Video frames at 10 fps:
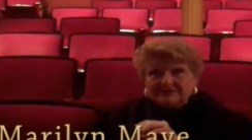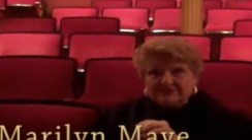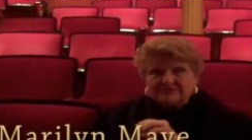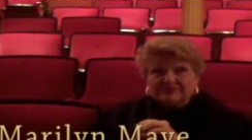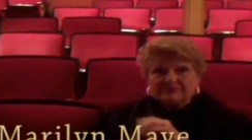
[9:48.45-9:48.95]

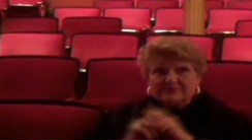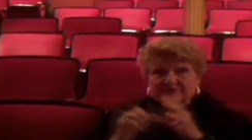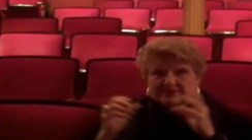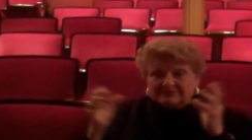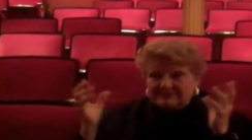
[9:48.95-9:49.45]
to
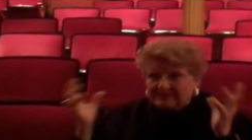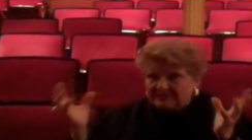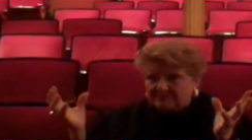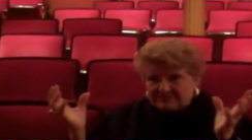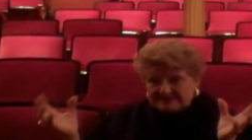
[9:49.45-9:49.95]

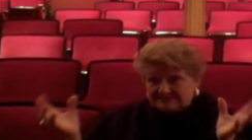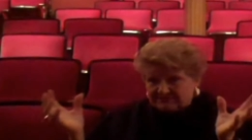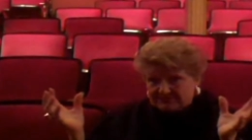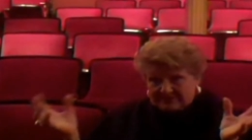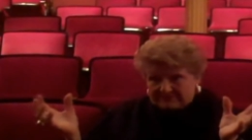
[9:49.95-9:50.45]
keep this
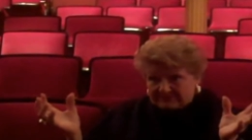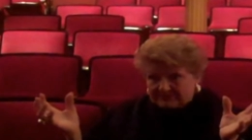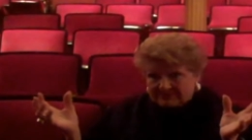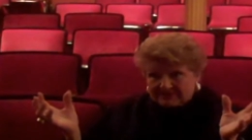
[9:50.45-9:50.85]
forever.